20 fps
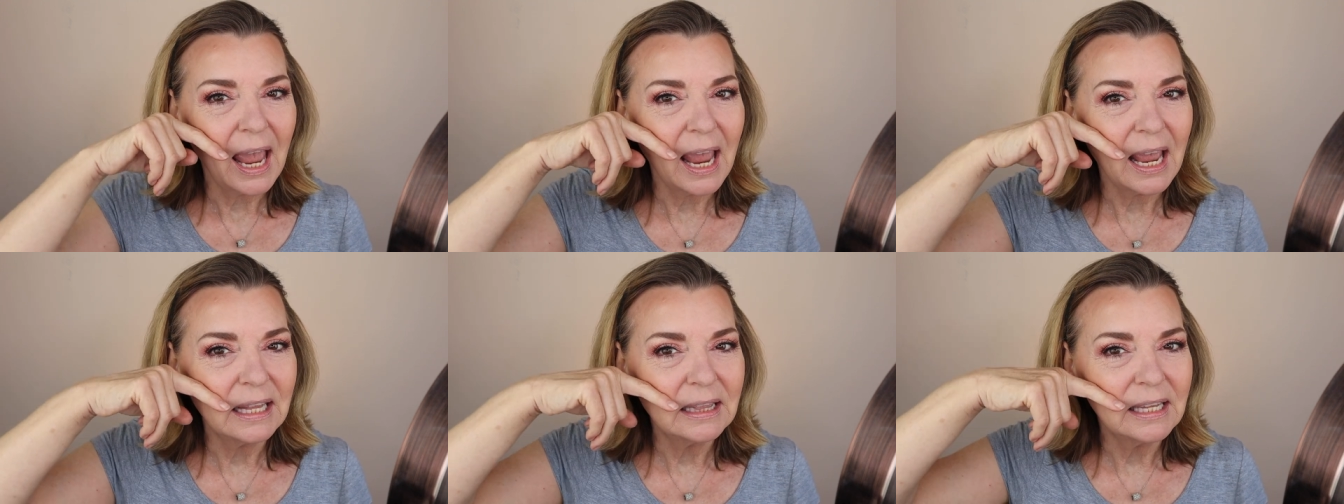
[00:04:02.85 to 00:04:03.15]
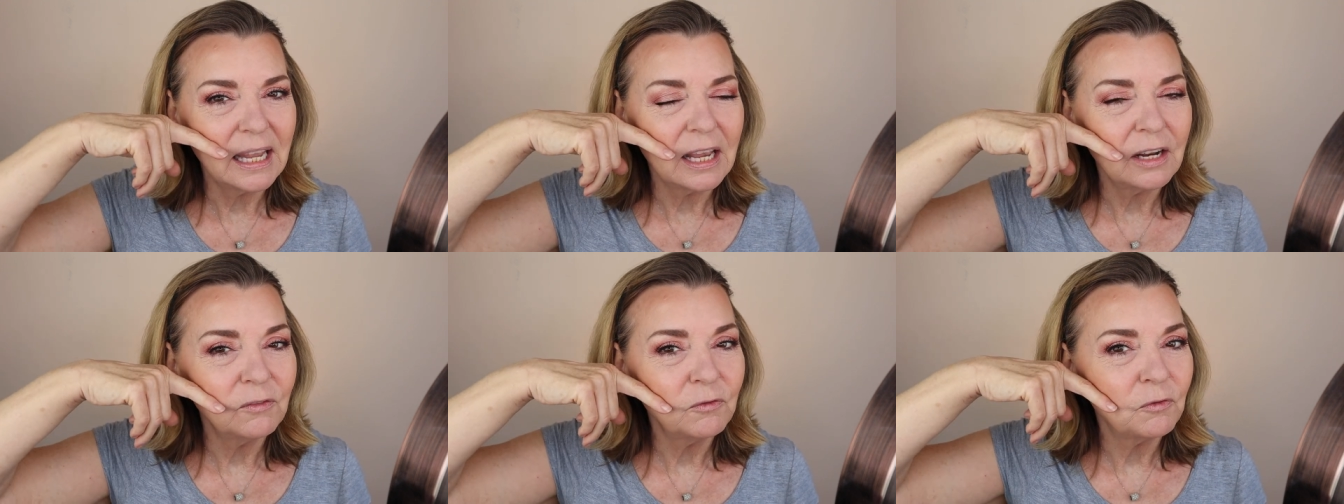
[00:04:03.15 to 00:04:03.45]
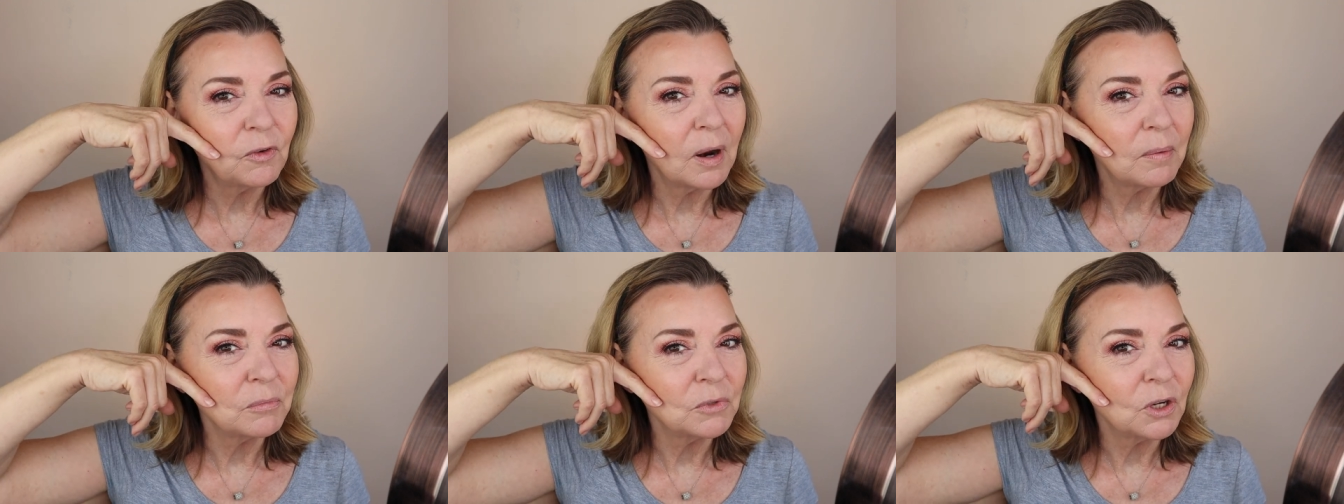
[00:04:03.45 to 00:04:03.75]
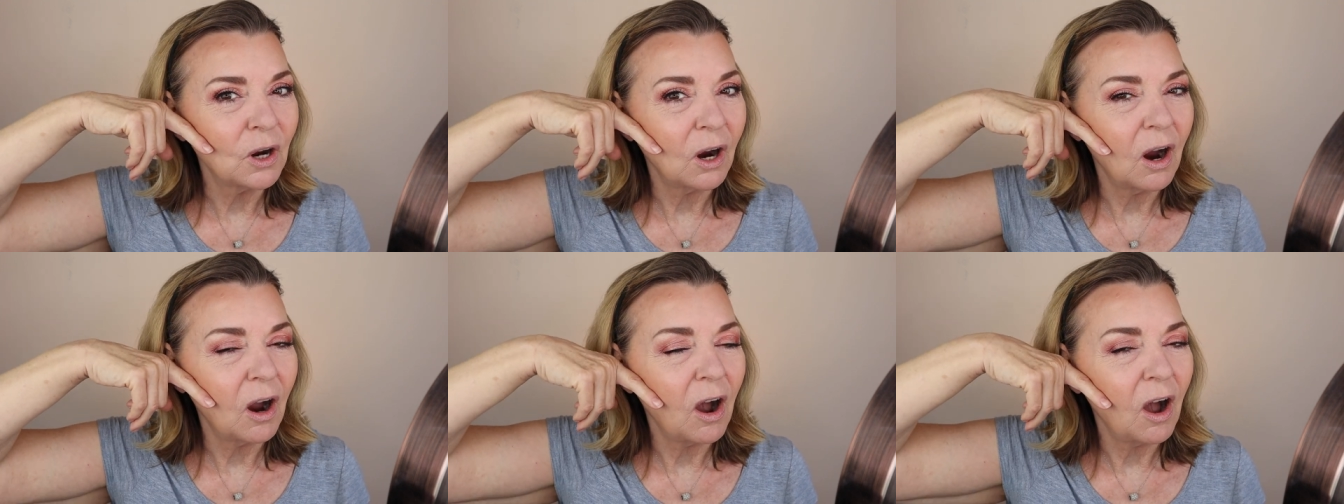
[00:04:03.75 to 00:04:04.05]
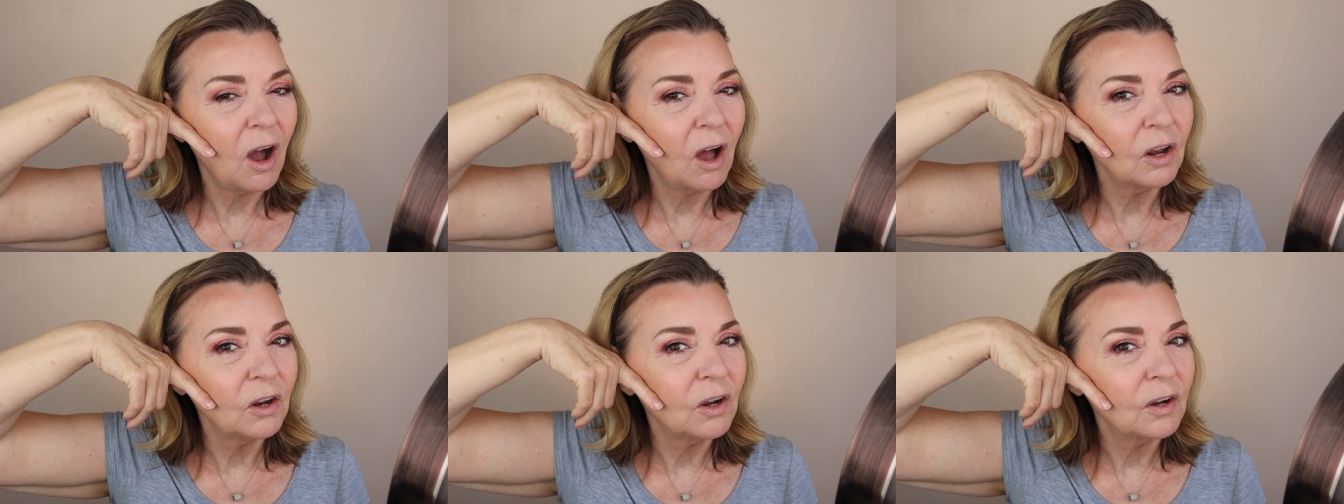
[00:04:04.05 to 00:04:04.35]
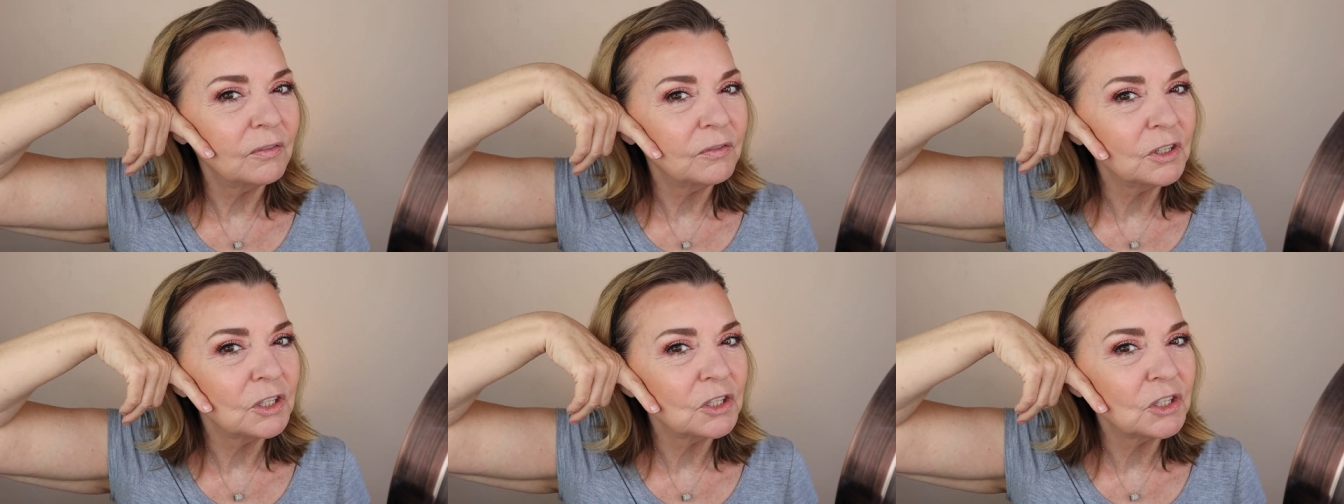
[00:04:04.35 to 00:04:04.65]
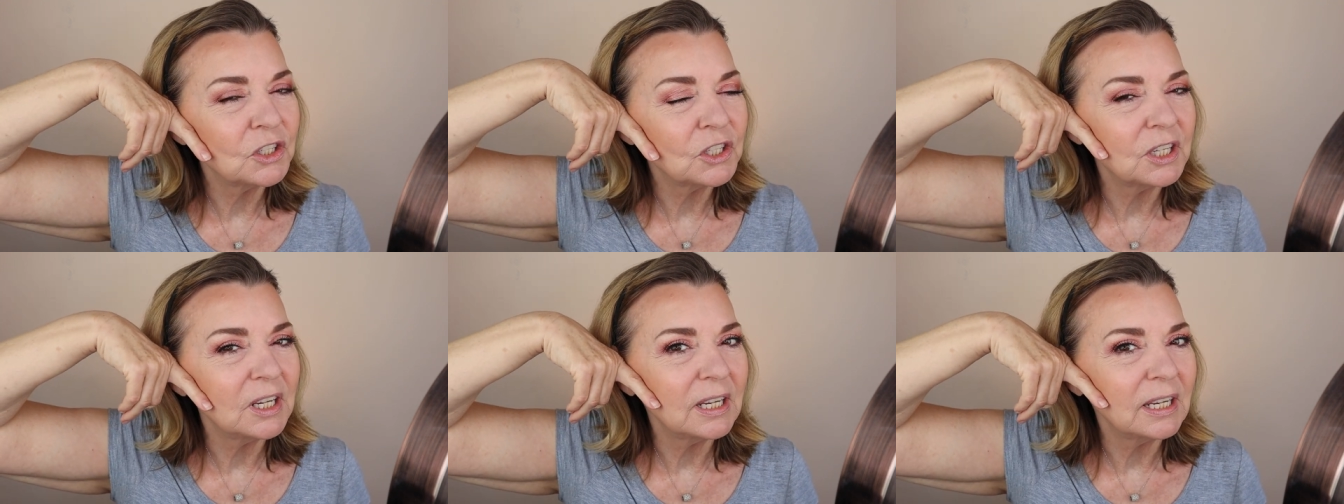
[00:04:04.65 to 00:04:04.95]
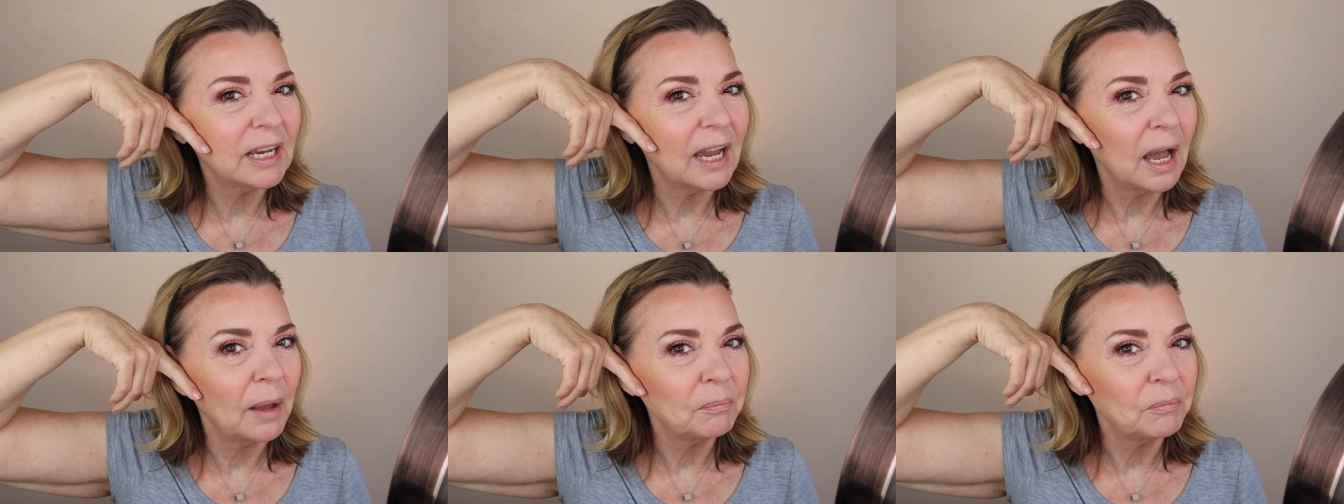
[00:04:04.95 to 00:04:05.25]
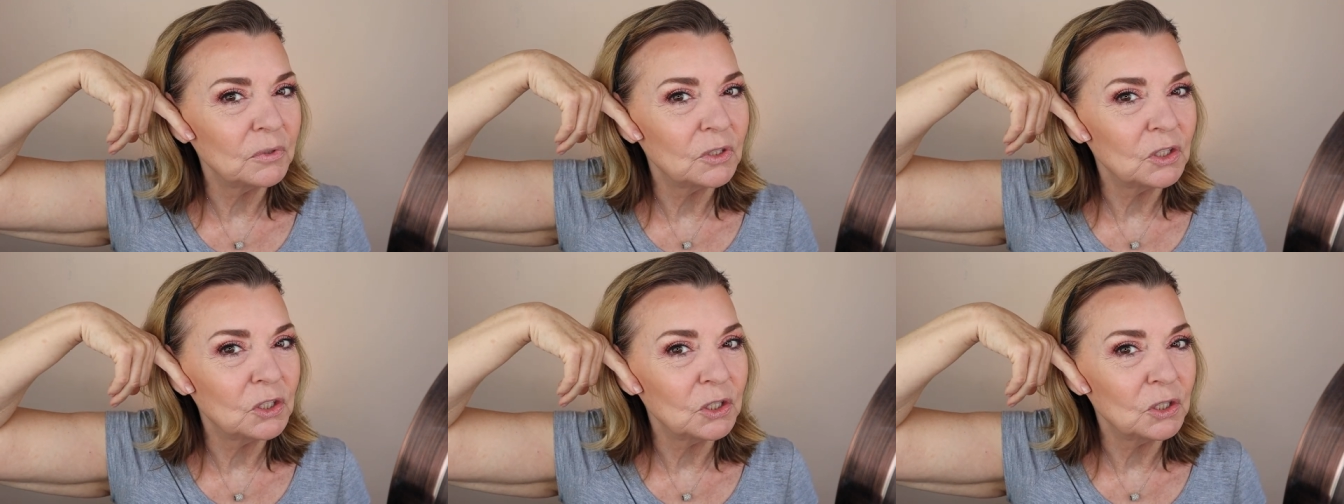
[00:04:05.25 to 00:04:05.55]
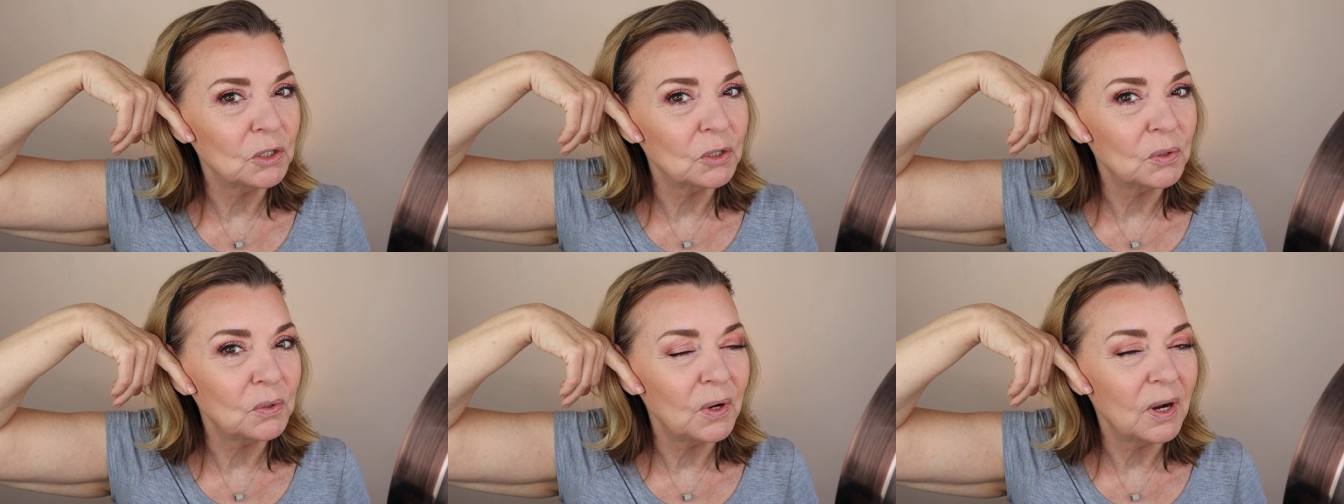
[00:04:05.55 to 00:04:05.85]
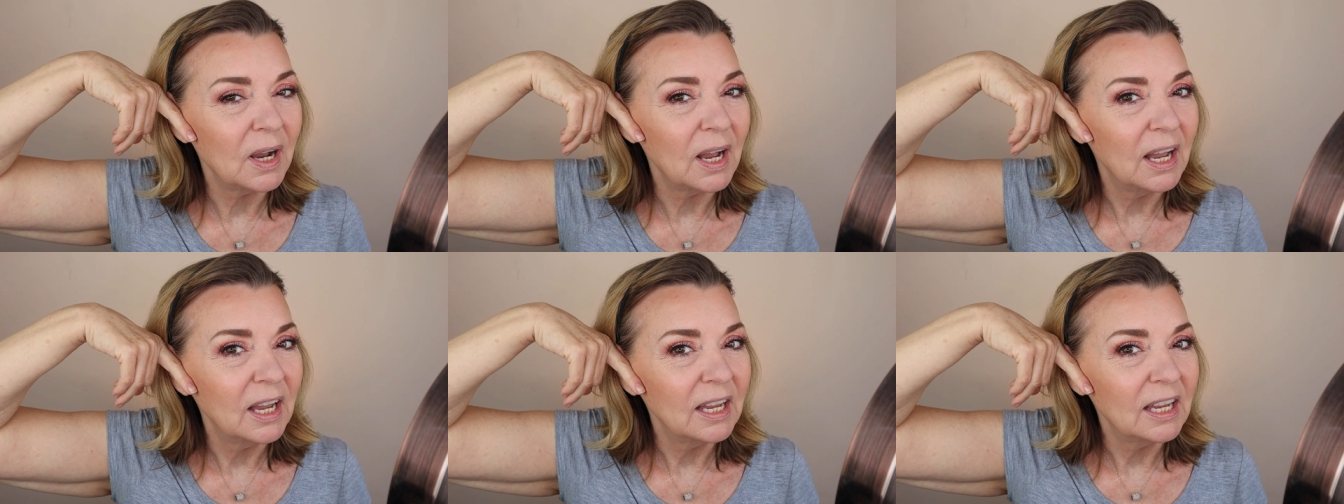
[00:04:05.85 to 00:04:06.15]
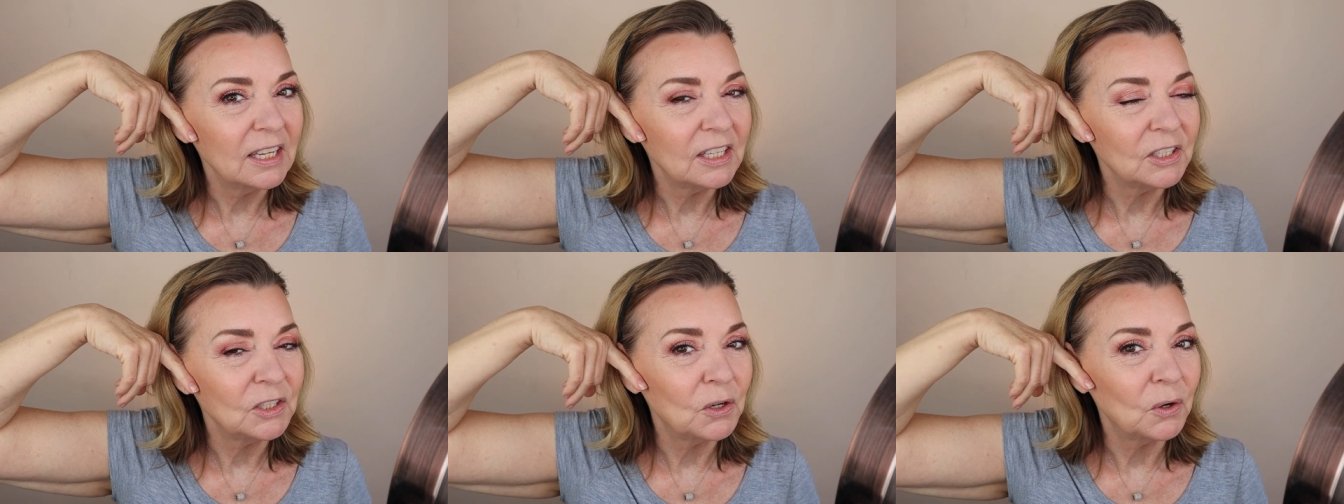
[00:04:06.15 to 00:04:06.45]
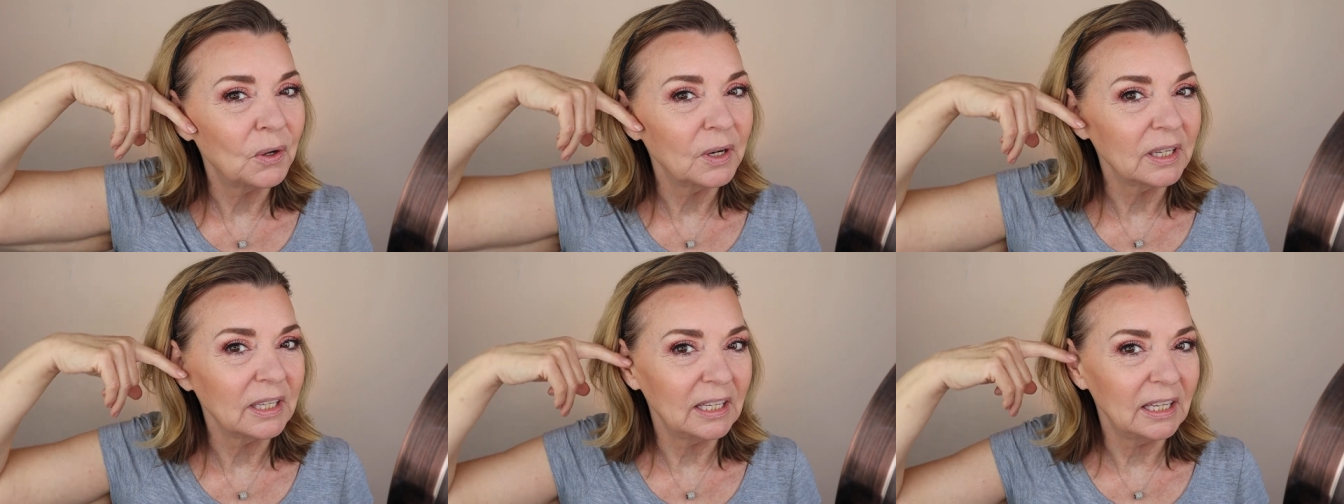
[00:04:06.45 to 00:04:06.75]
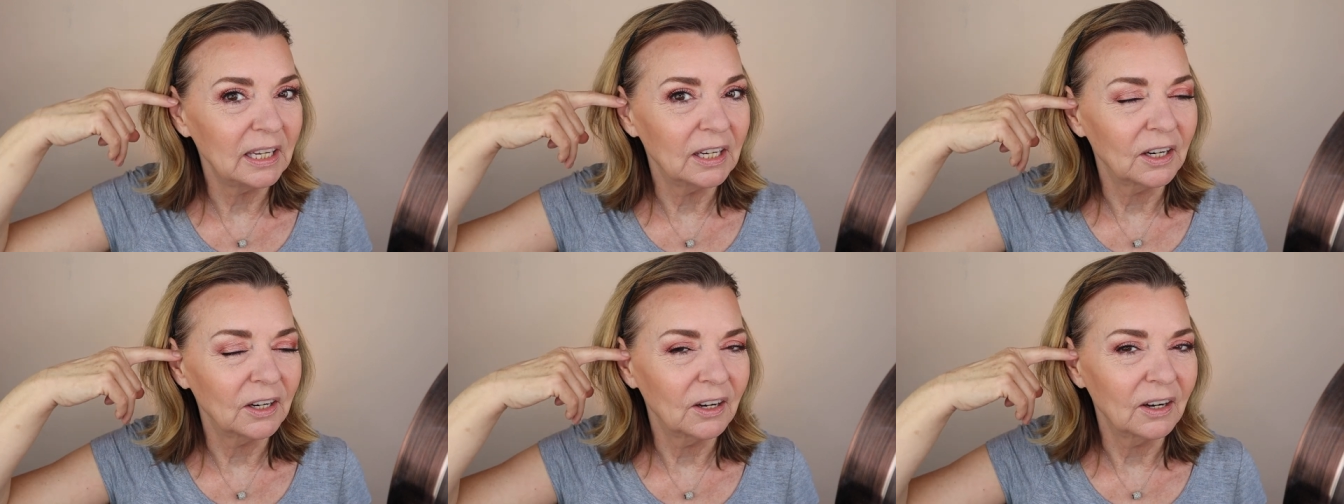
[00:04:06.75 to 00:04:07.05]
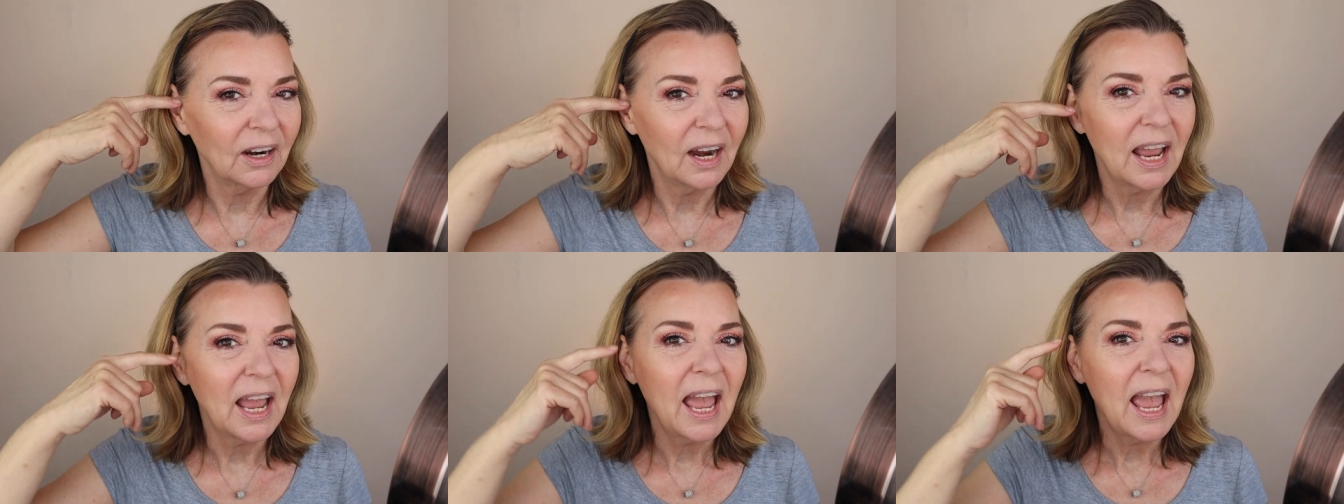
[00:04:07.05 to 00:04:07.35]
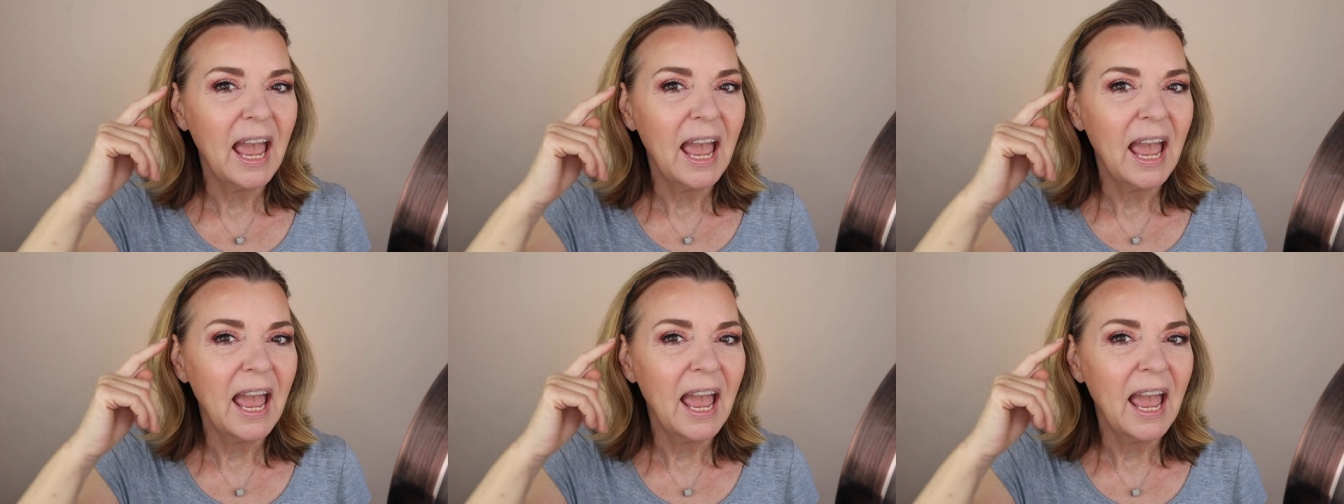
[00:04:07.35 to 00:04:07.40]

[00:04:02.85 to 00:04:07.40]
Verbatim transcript: and then from your hollow of your cheek up to your ear.